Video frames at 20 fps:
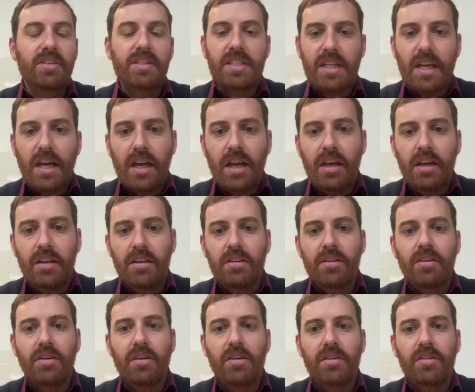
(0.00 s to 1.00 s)

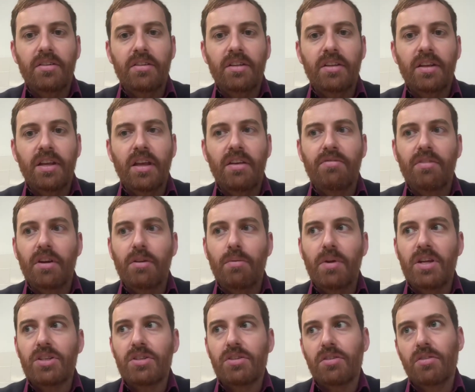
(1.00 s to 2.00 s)
design on
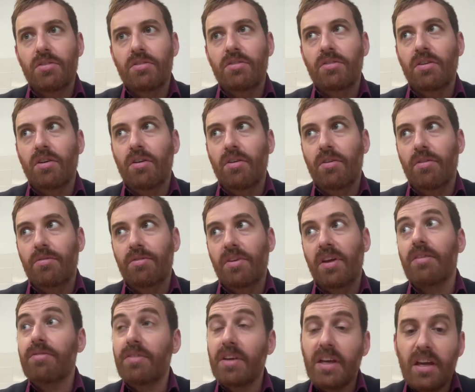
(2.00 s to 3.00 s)
evaluation of
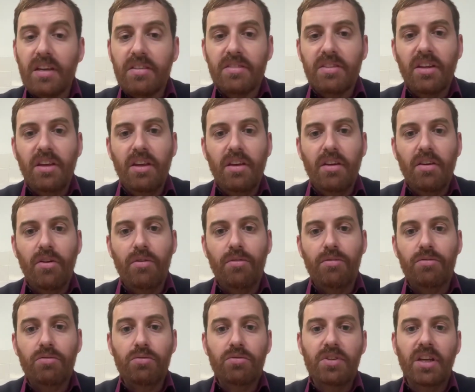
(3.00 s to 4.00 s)
efficacy
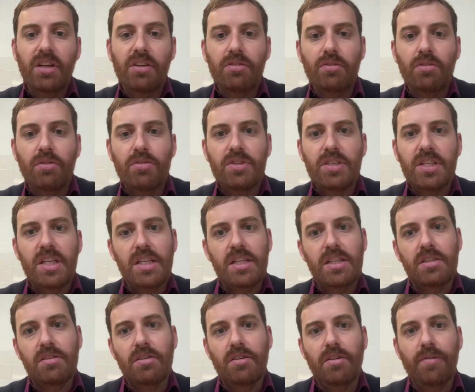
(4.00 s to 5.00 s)
of new
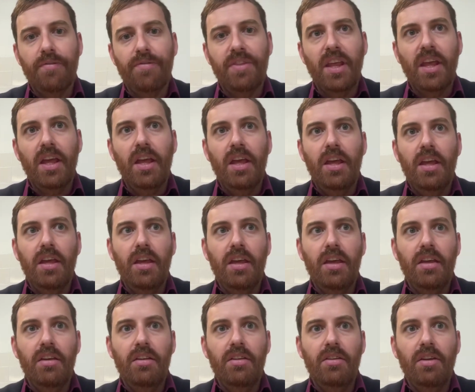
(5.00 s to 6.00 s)
technologies
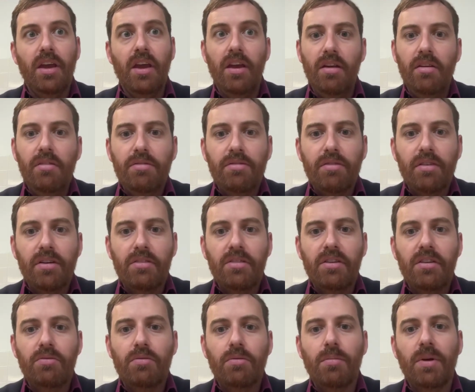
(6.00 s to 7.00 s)
in health
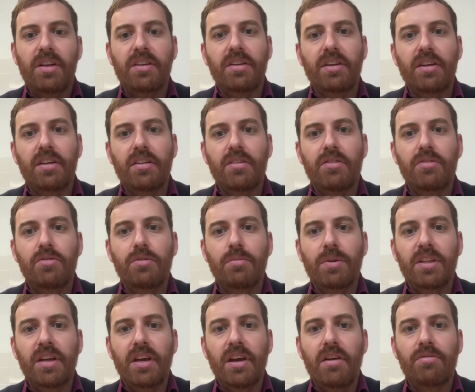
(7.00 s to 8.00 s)
and in
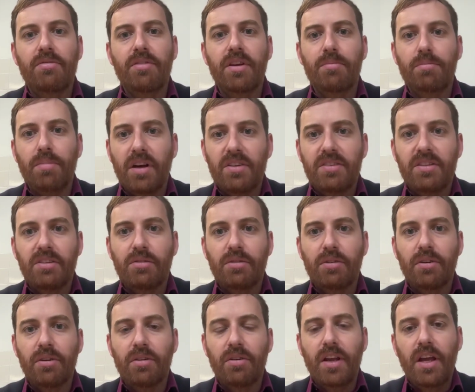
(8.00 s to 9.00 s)
human health in
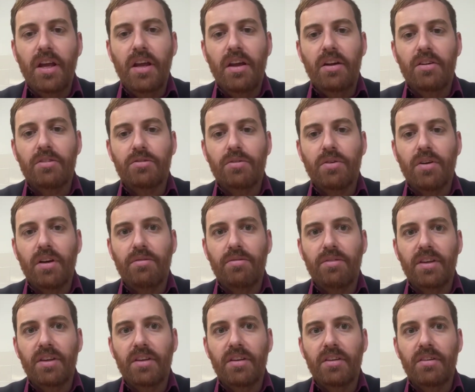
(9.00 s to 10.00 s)
particular. And so I
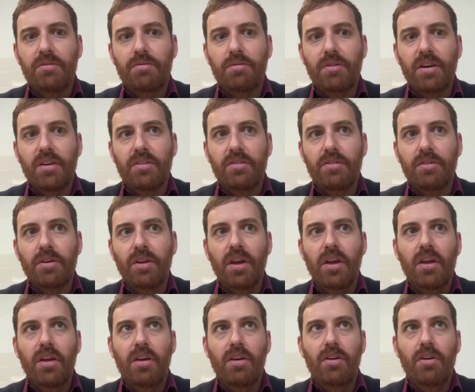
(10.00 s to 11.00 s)
think it was
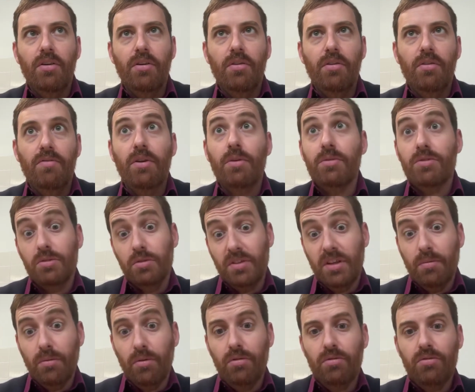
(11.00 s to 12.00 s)
very
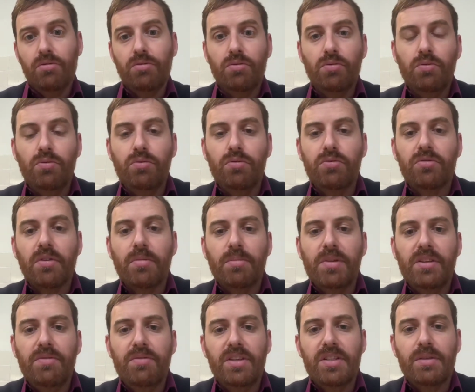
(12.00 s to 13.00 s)
suitable to
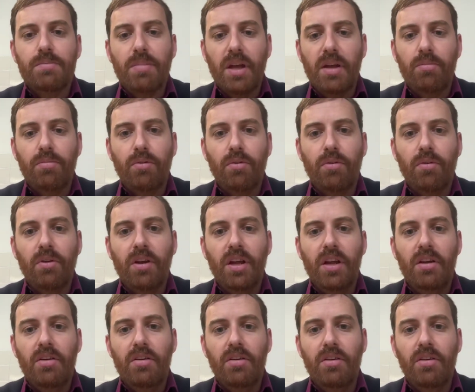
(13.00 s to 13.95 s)
submit this paper